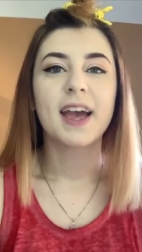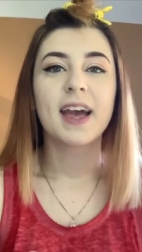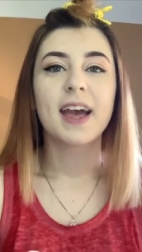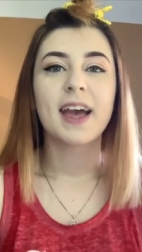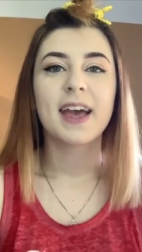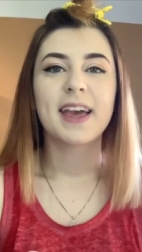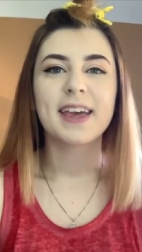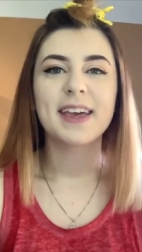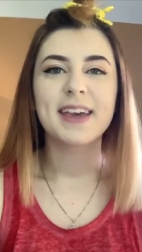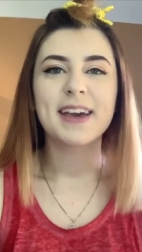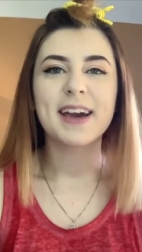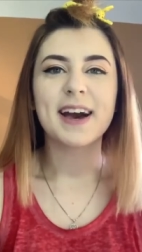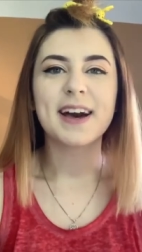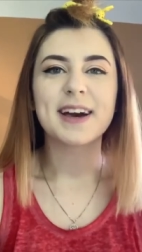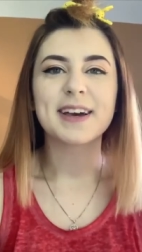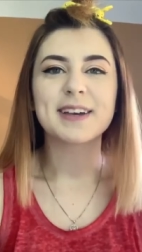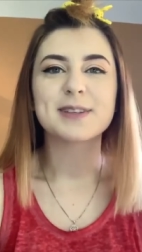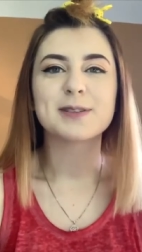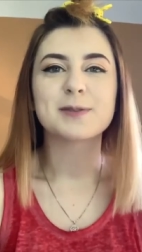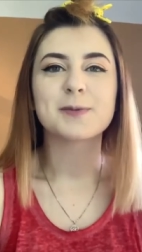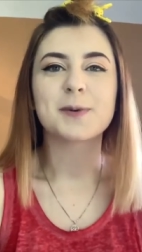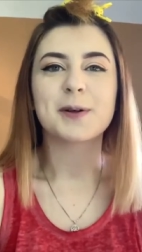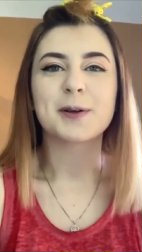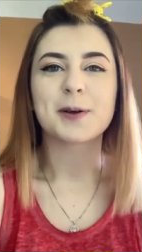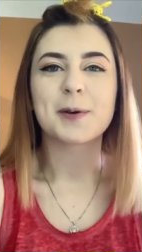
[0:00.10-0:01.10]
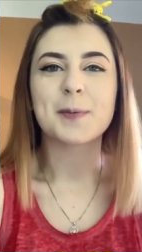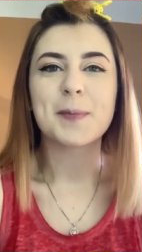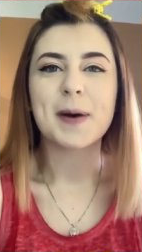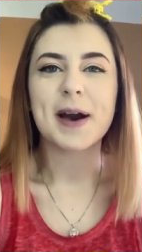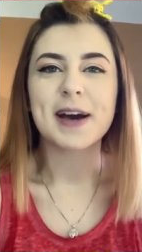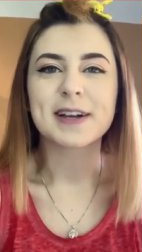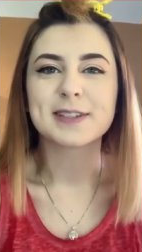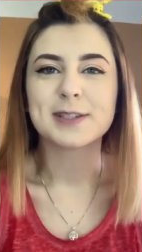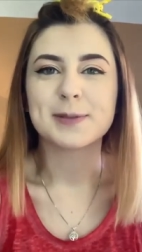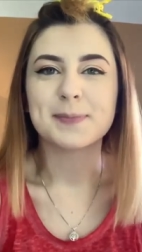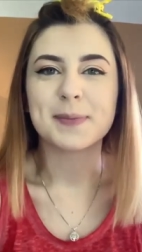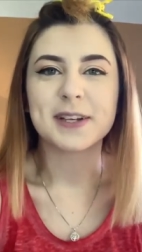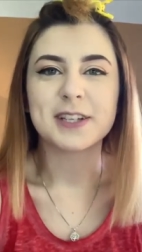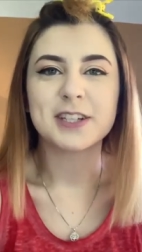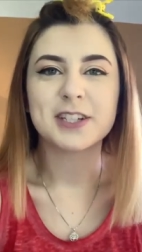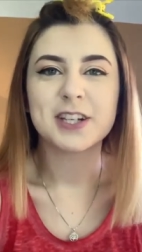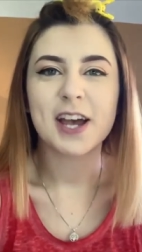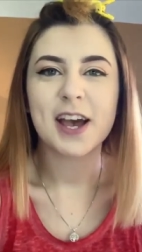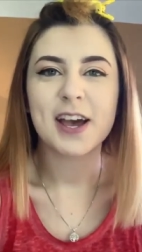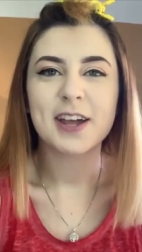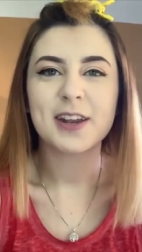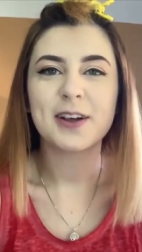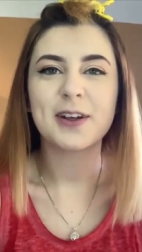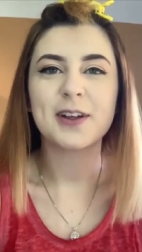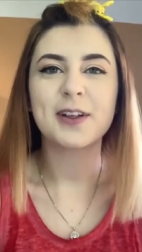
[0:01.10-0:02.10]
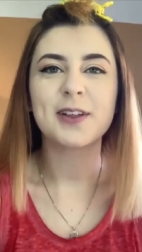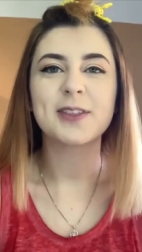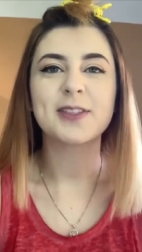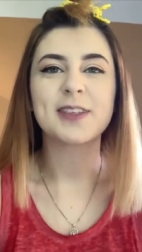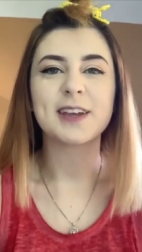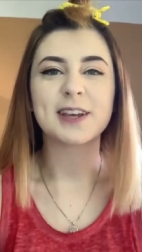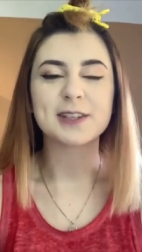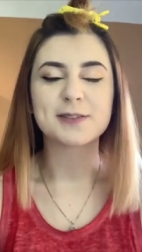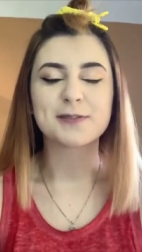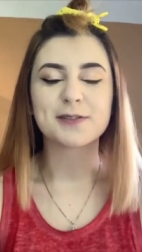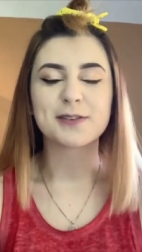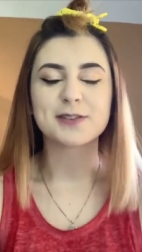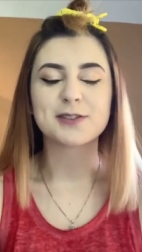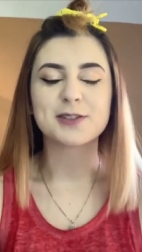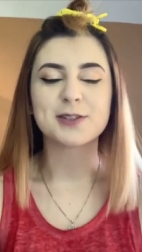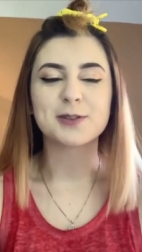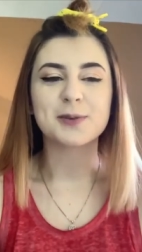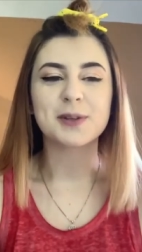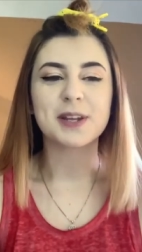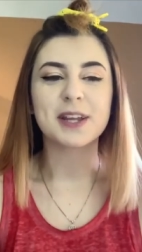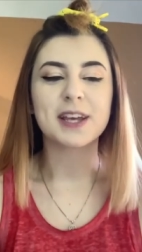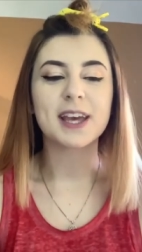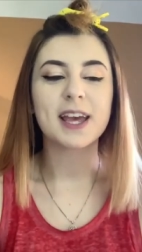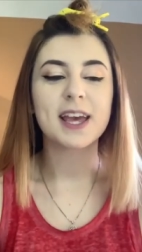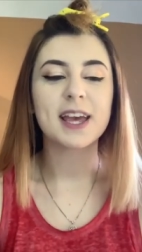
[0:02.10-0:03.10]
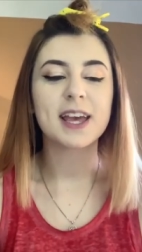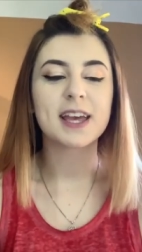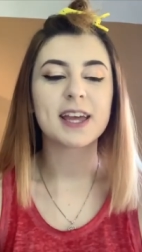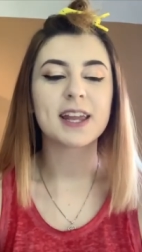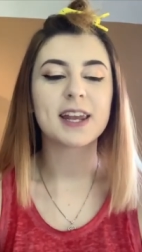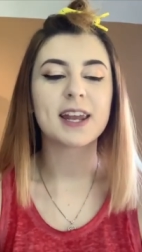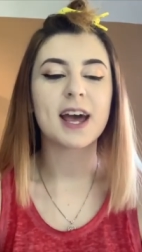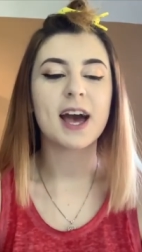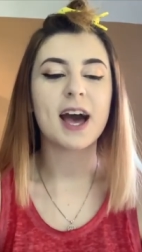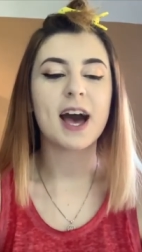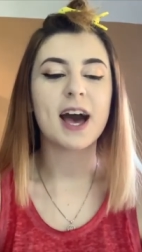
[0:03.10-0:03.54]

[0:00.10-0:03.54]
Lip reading: Hey guys, welcome back to my channel. Thanks for tuning in.